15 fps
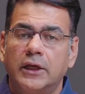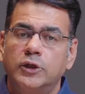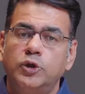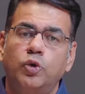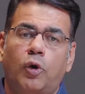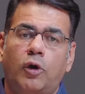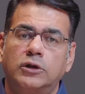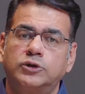
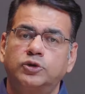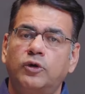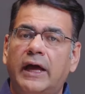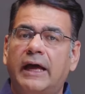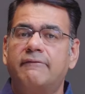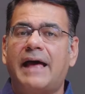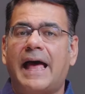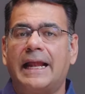You also
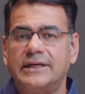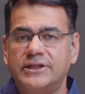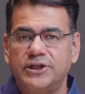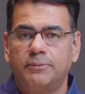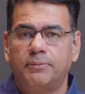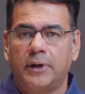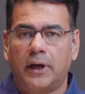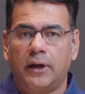have
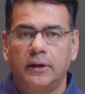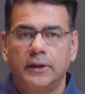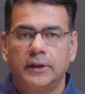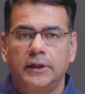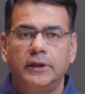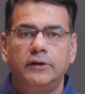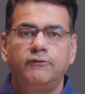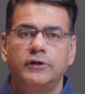algebra,
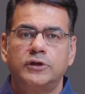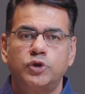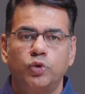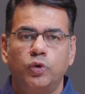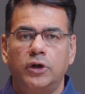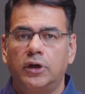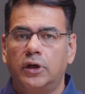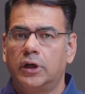in which
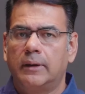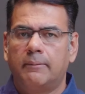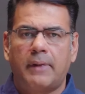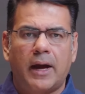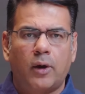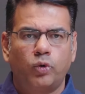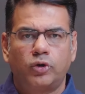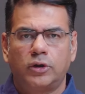you learn
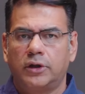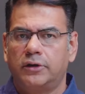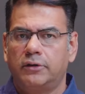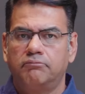about